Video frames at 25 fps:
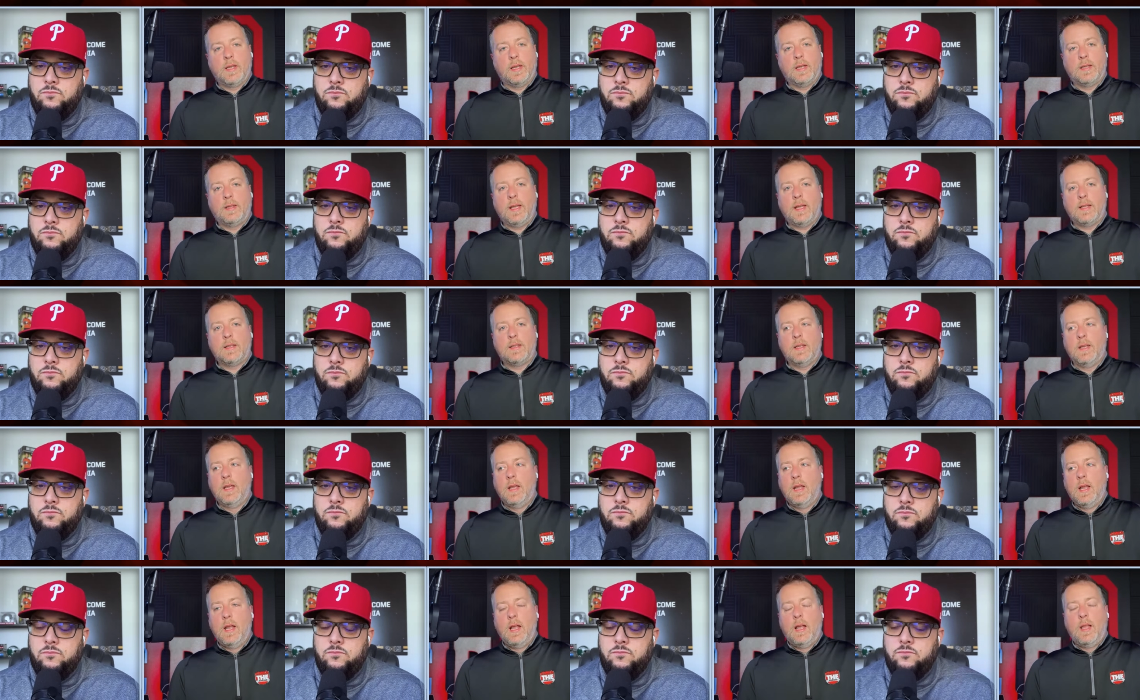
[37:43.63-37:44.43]
Speaker 1: like that.
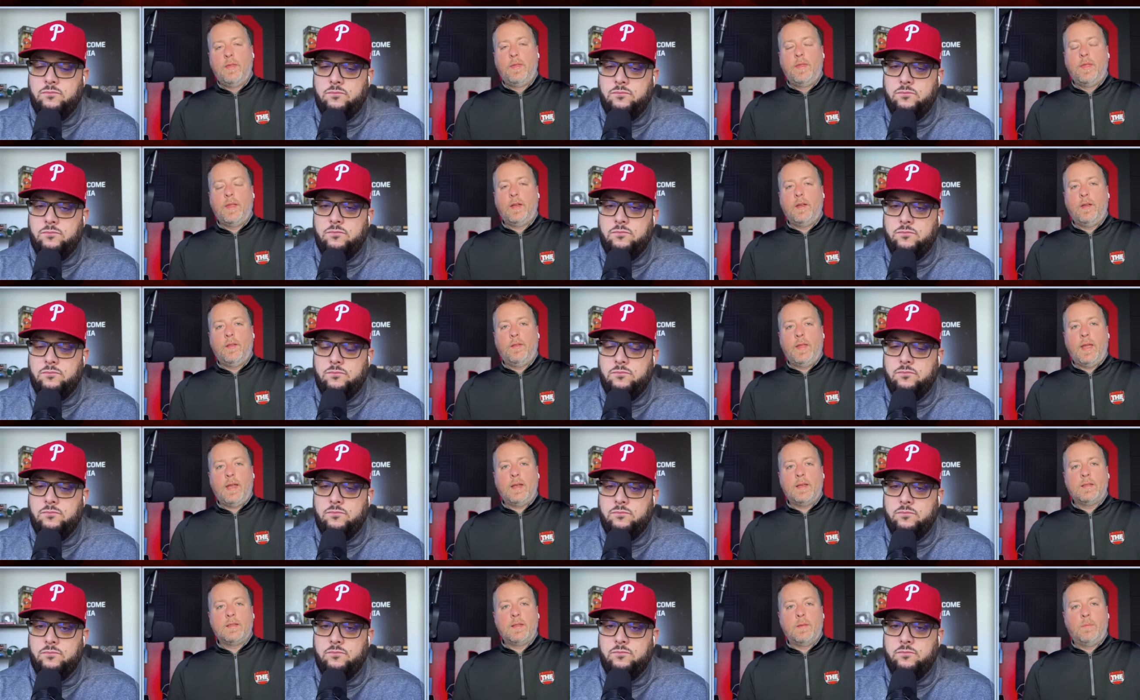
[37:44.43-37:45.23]

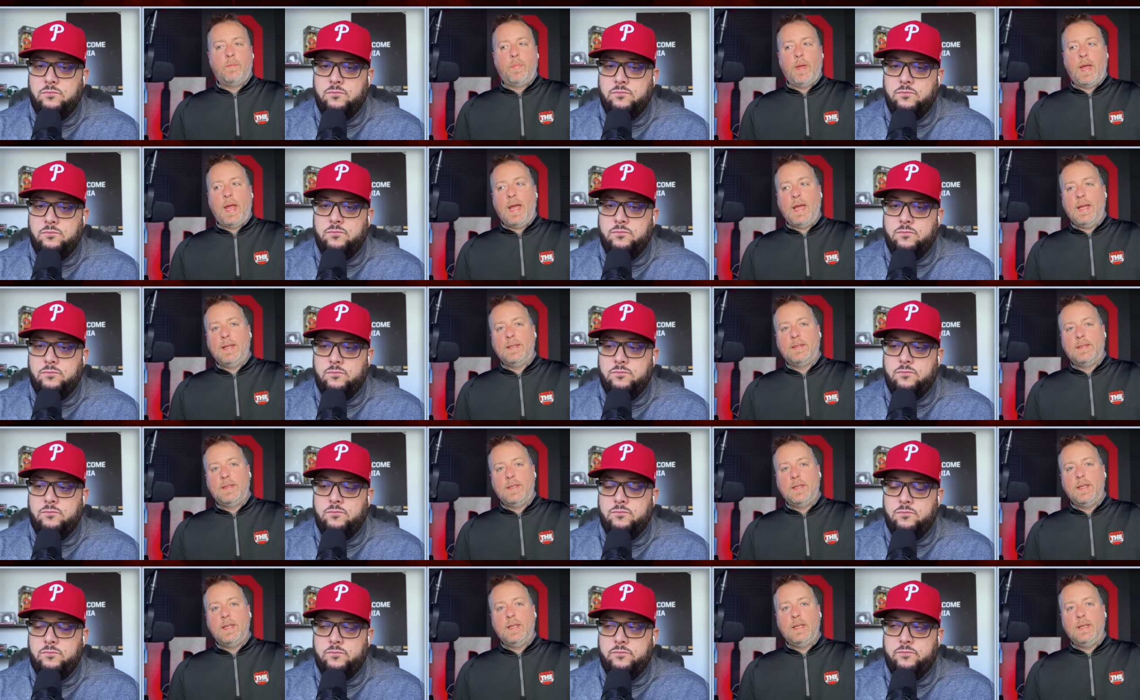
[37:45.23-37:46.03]
That is a bad
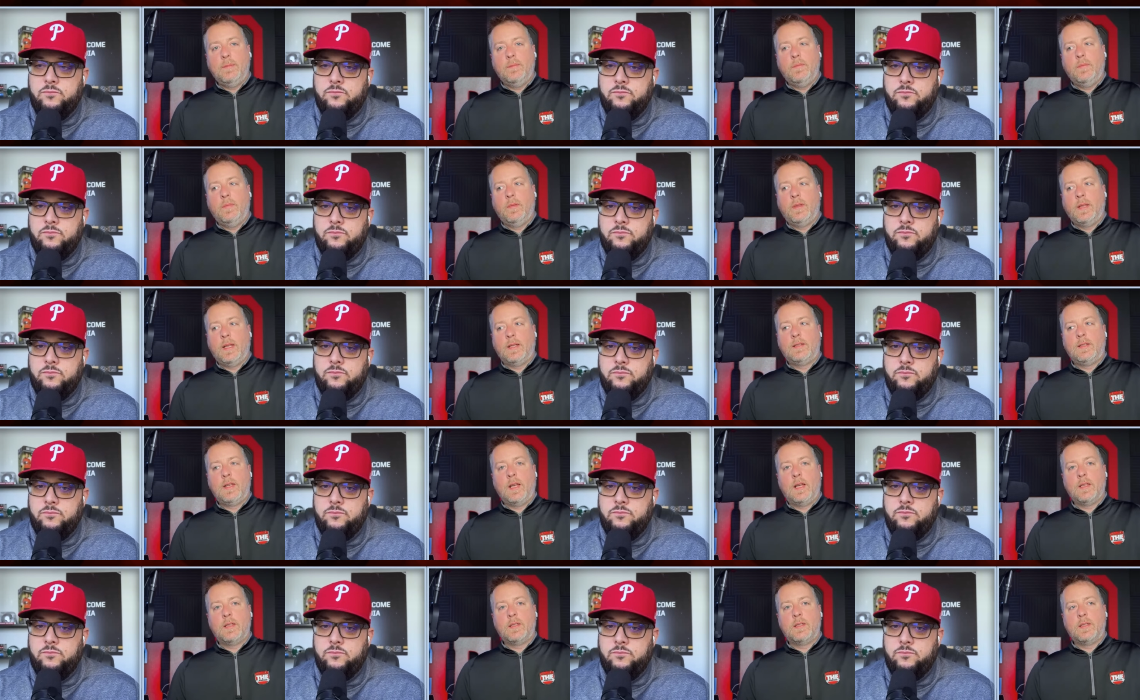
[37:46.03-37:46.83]
team that
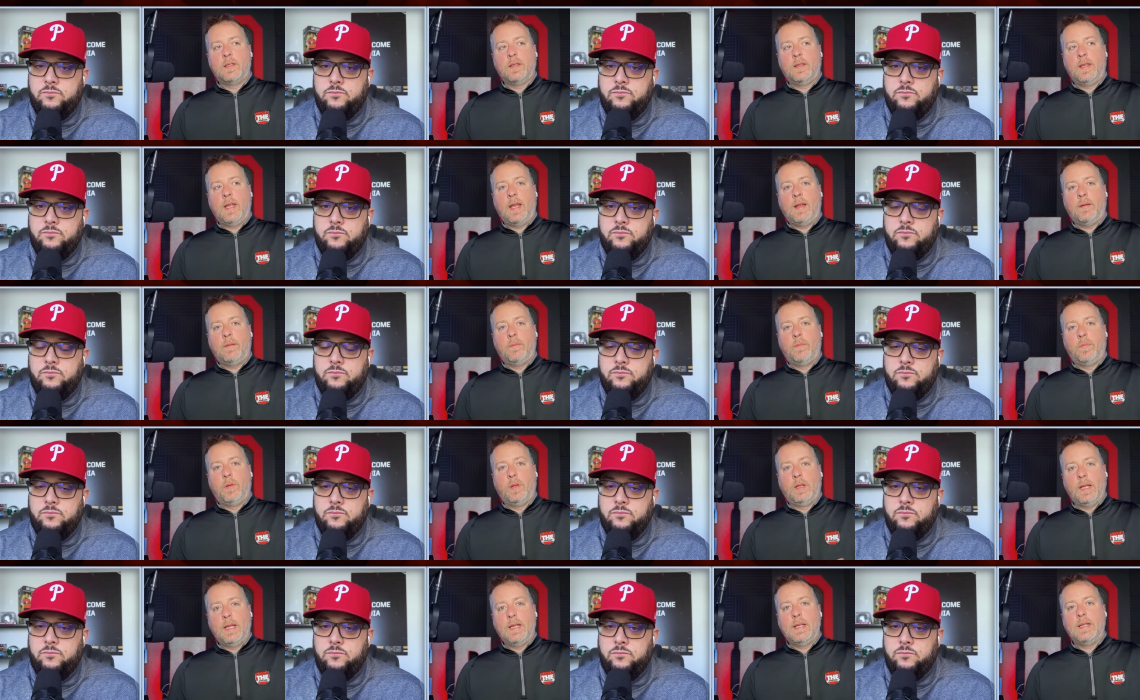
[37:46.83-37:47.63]
does that
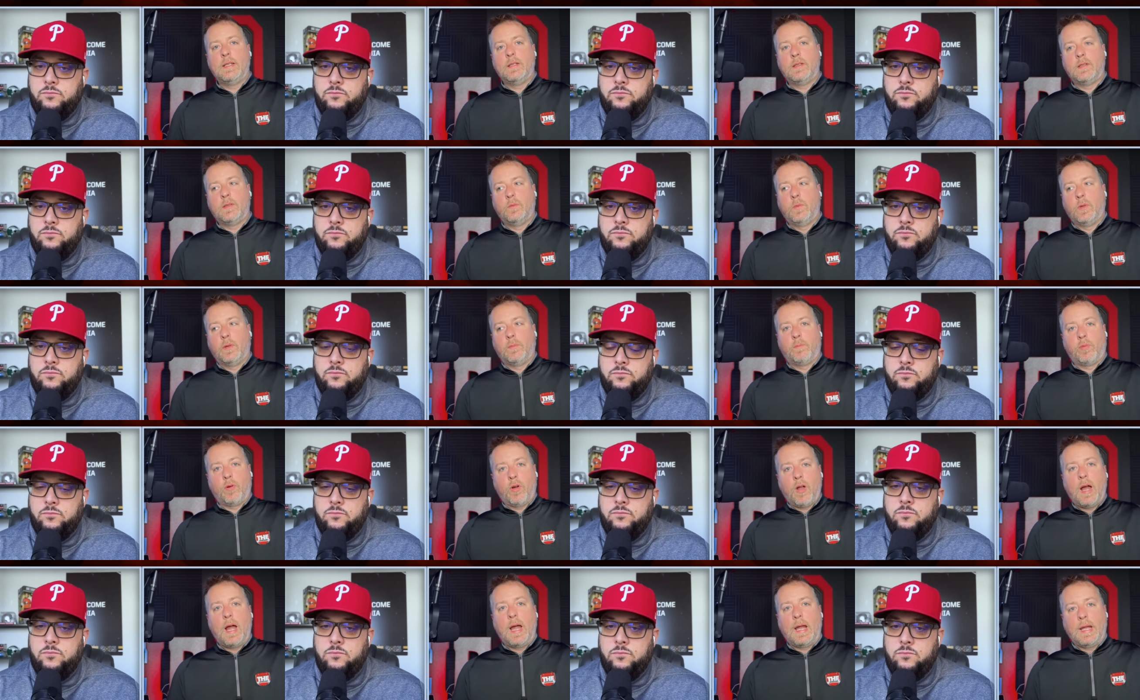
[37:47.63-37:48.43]
plays with
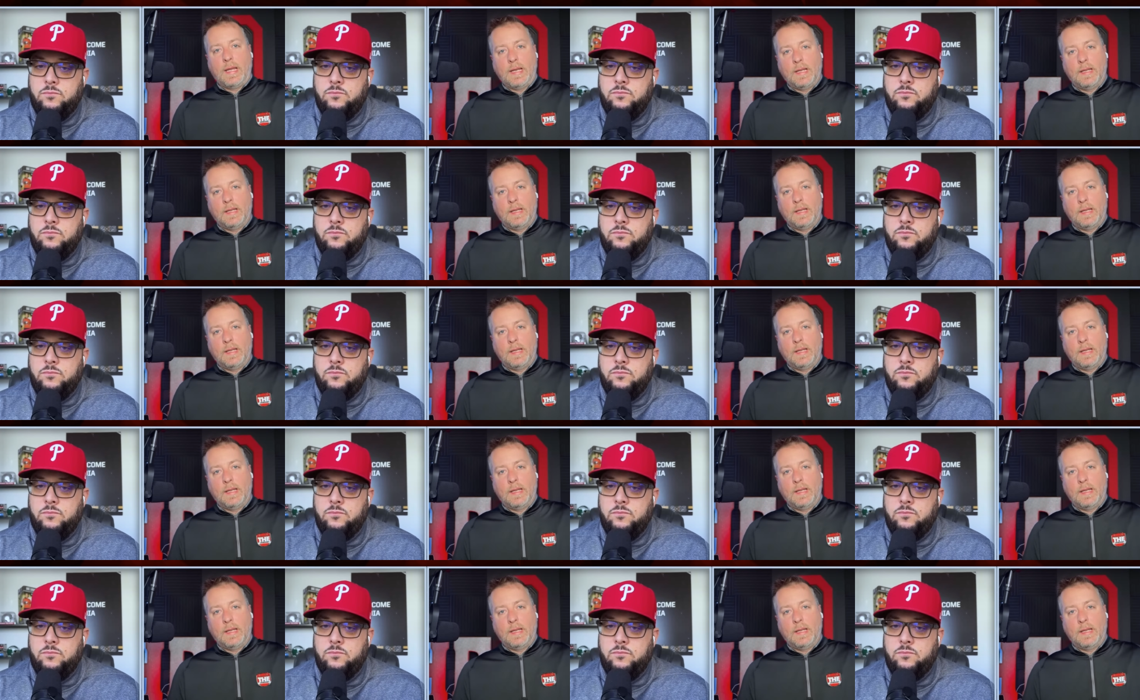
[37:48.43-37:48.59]
pride.